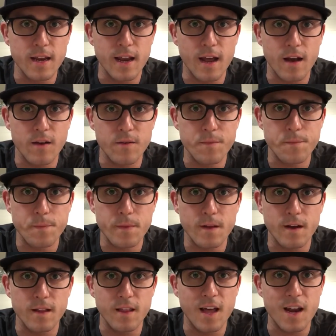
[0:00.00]
Now,
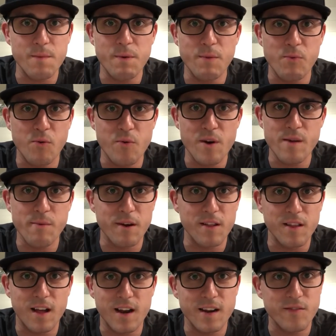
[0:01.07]
a lot of people worry about a
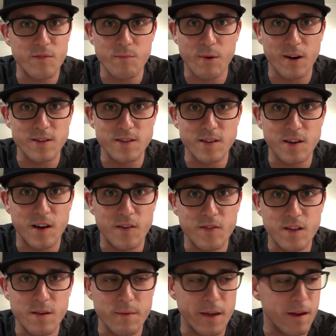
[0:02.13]
lot of different parts of the golf club,